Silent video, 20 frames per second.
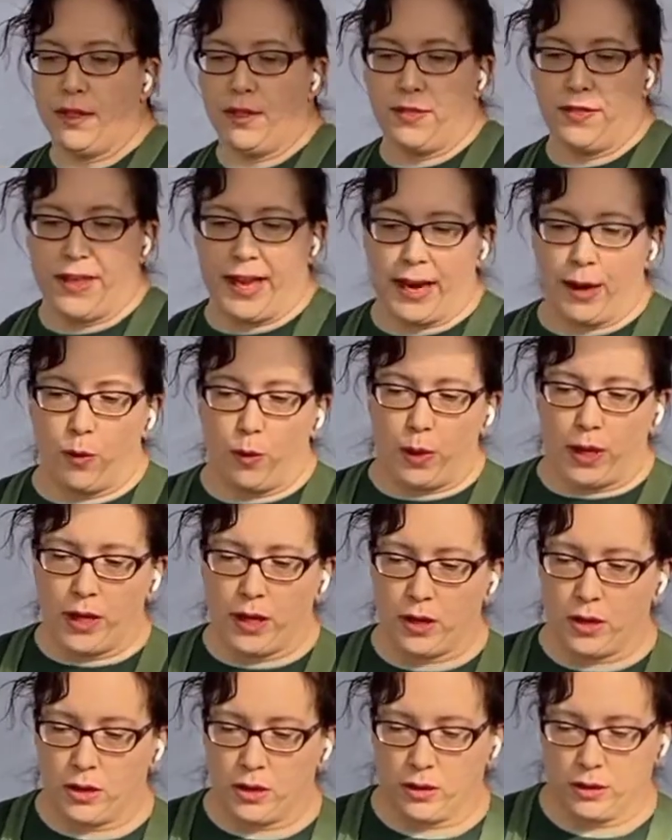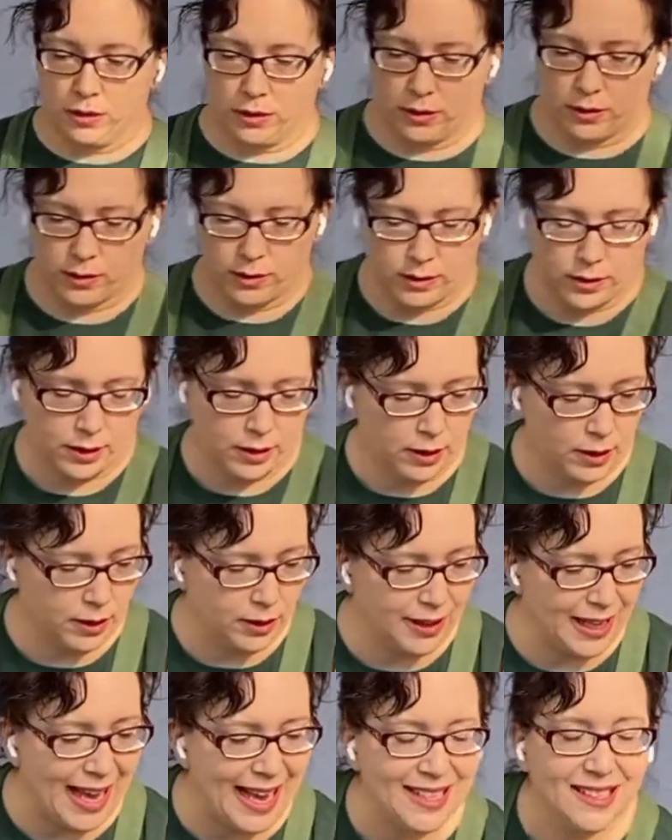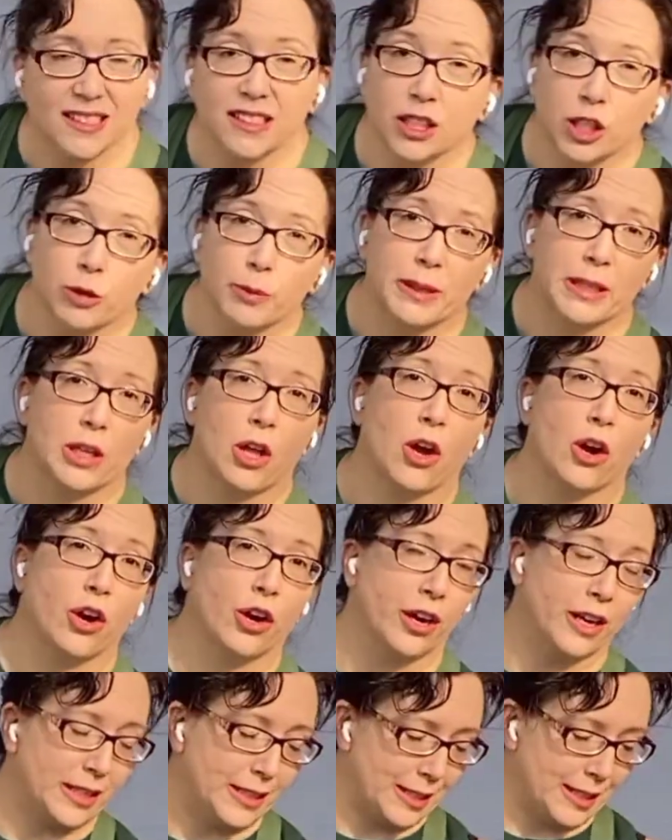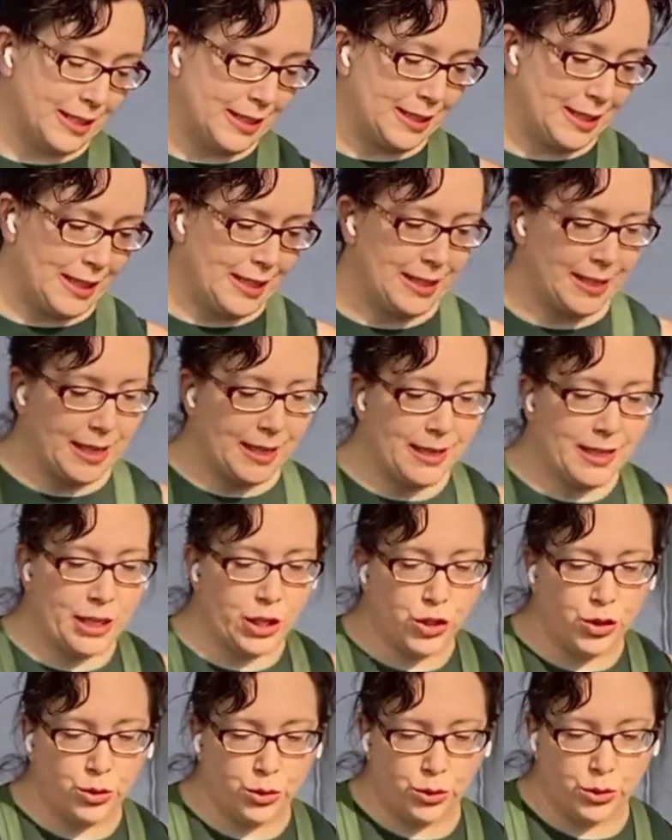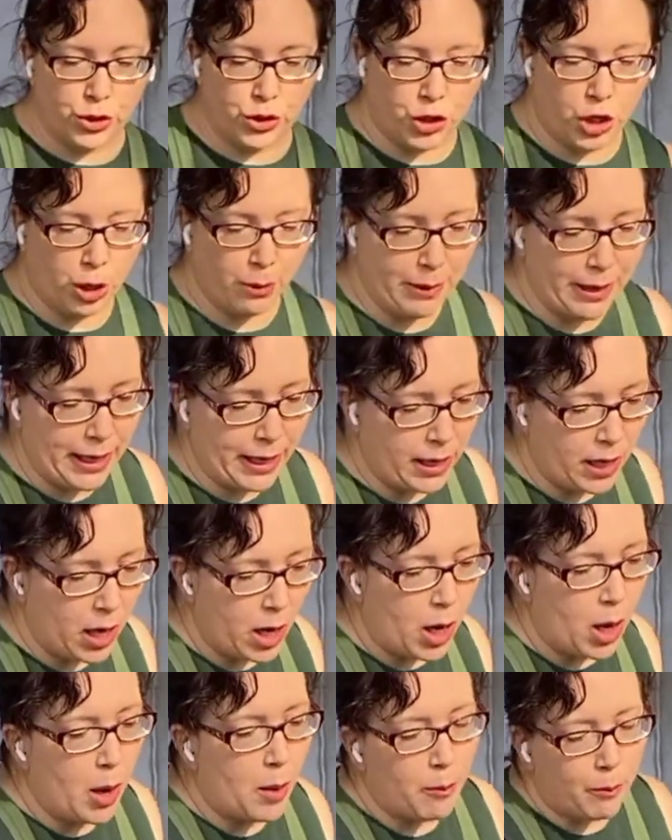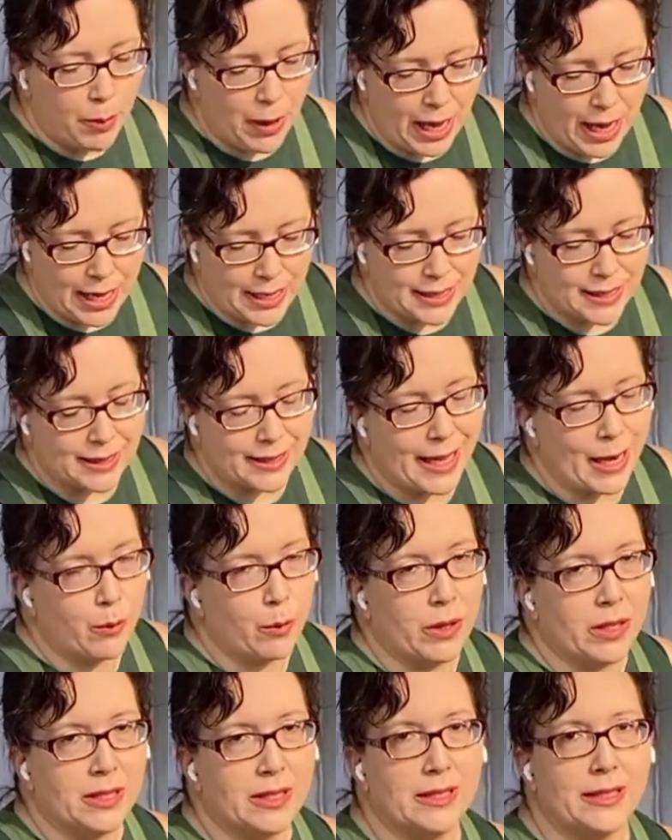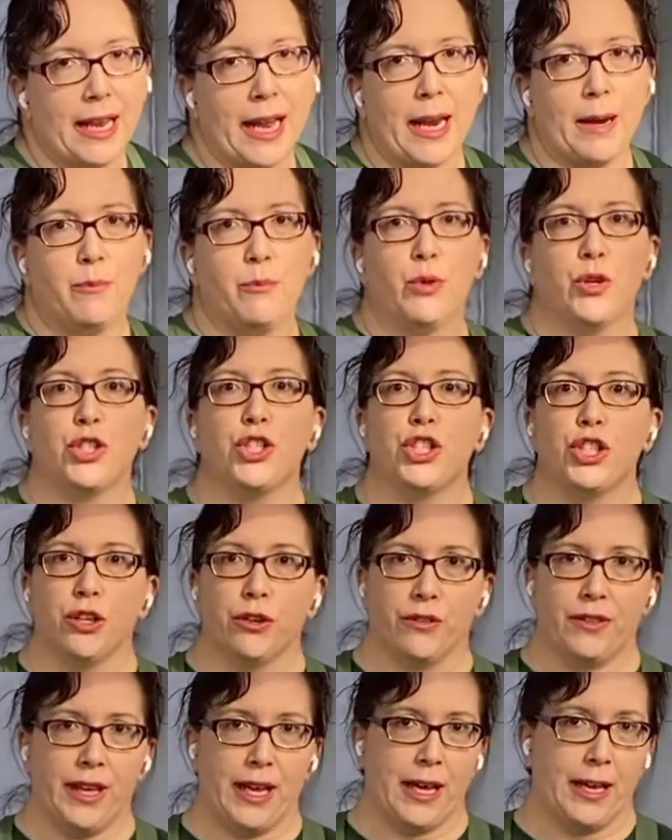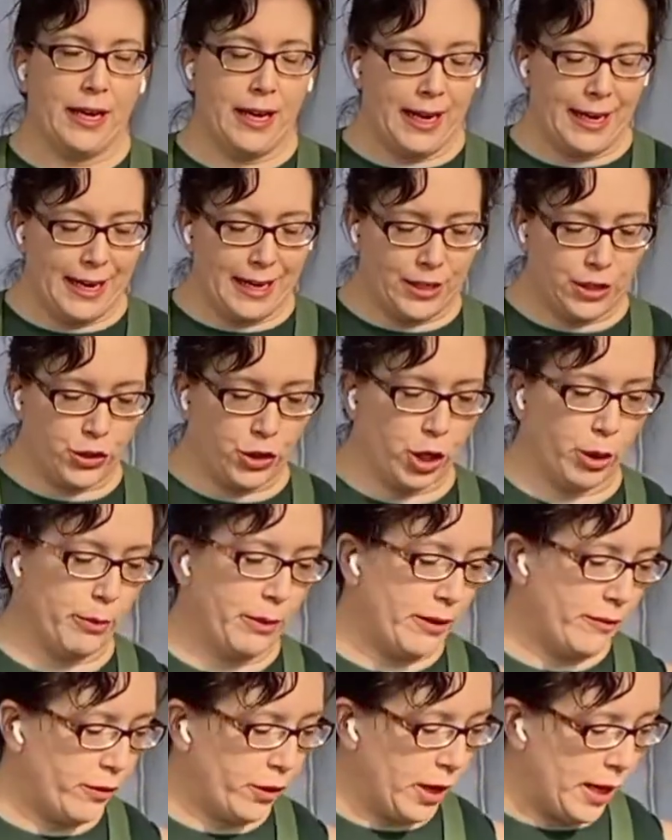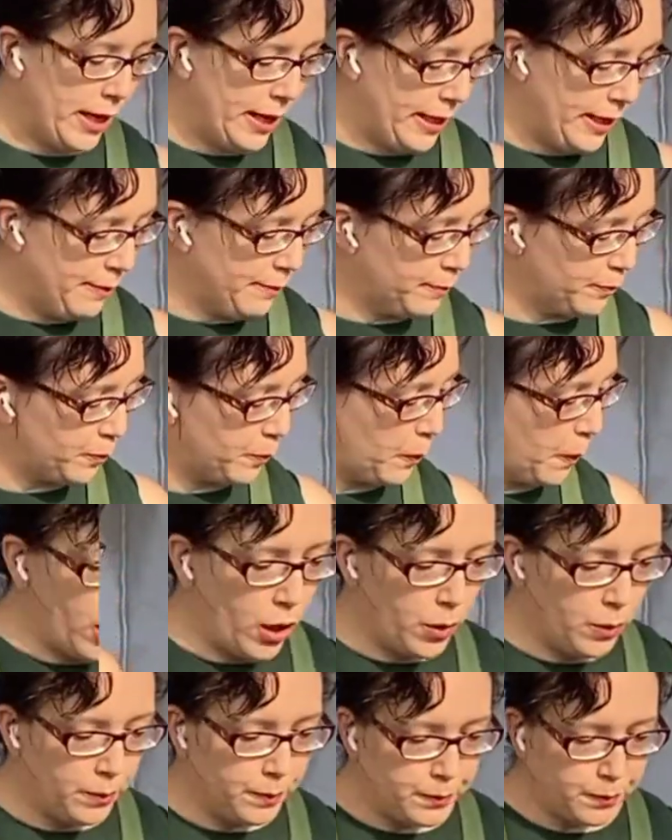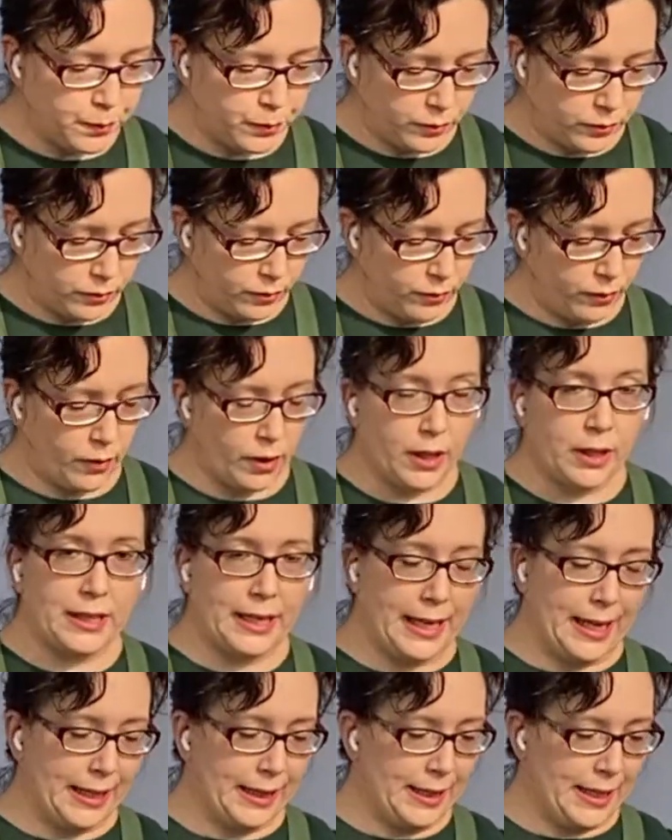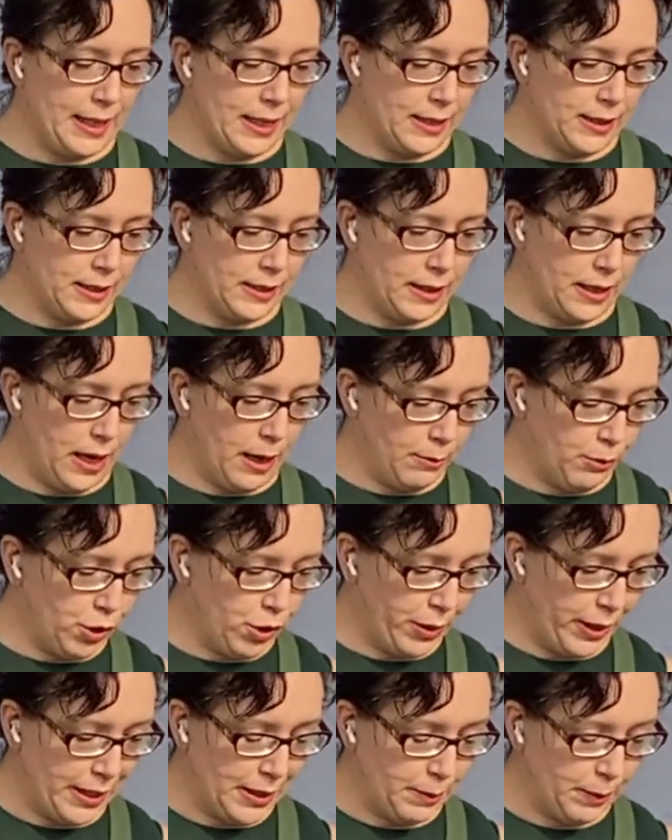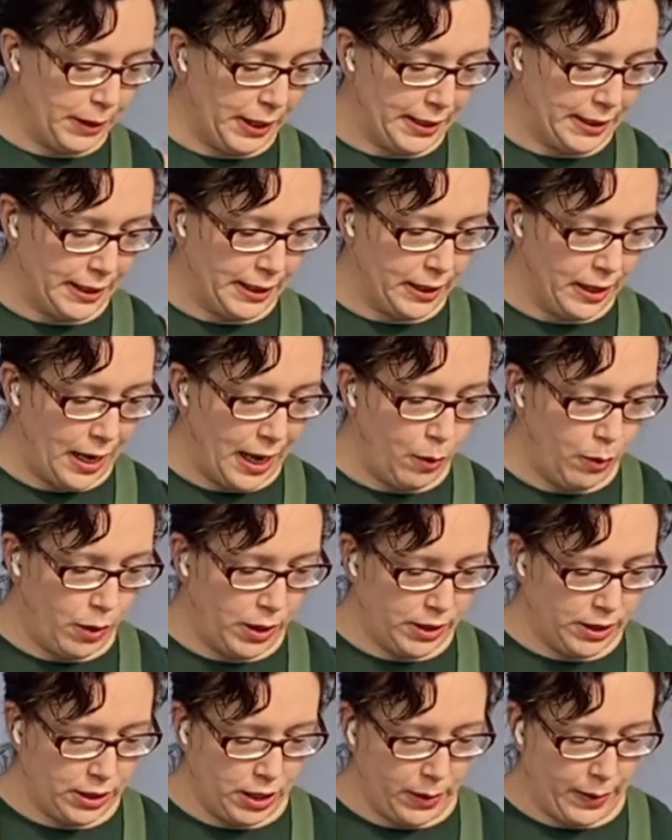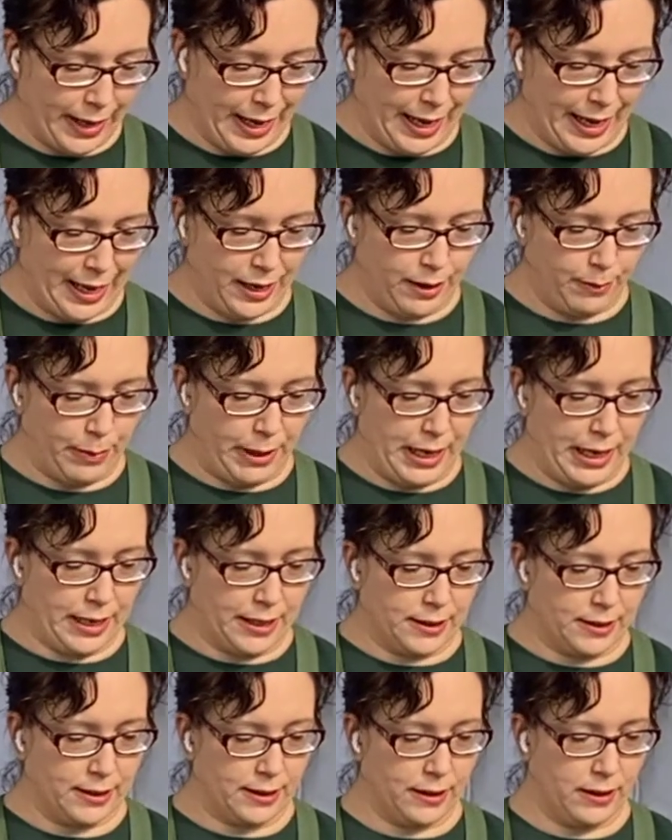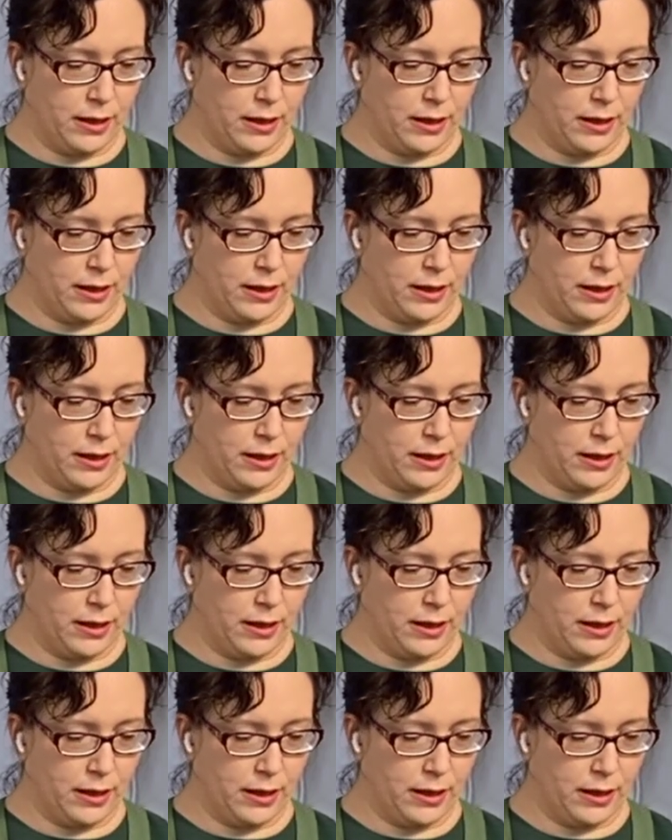they will last a little bit longer into the season than a true determinate, but they will stay bushier than an indeterminate variety. So to get these transplanted, I want to go ahead, because